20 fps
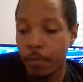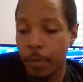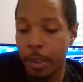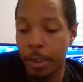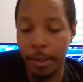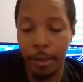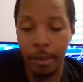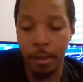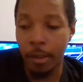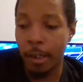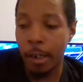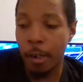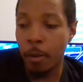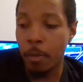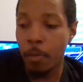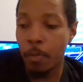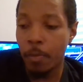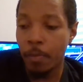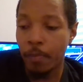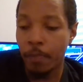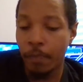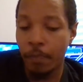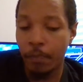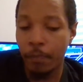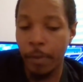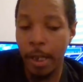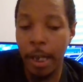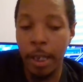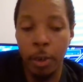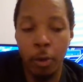his club,
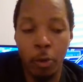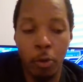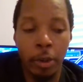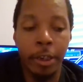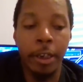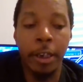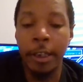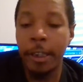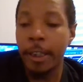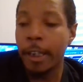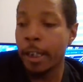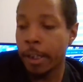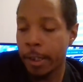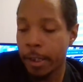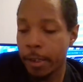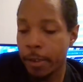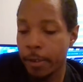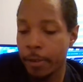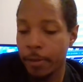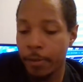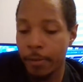in order to get it.